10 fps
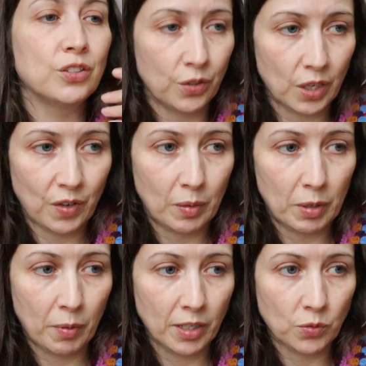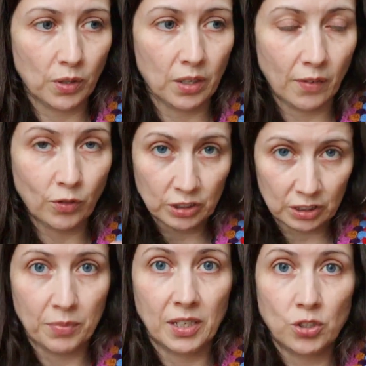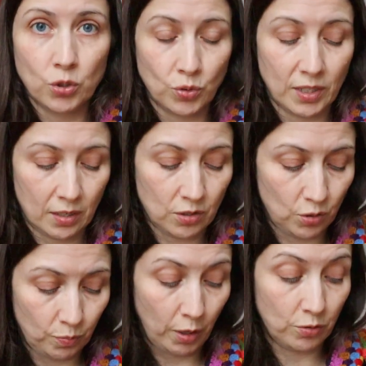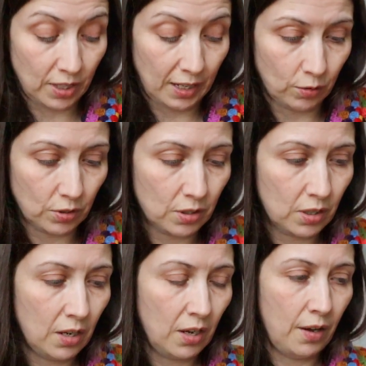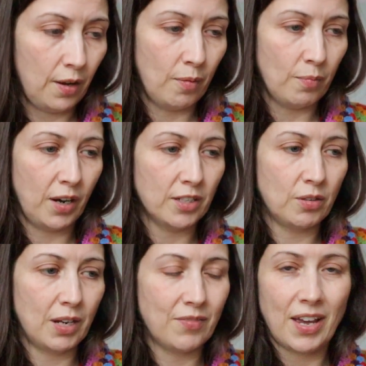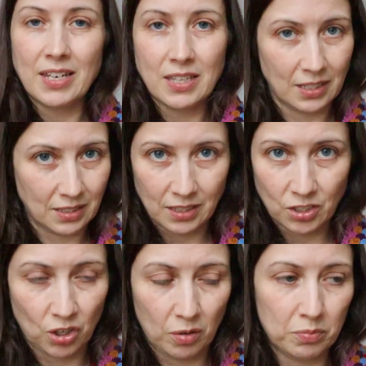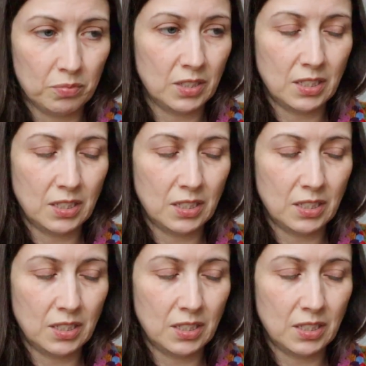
so that if anybody buys one, I've got something to post out. But I don't have anything stitched up.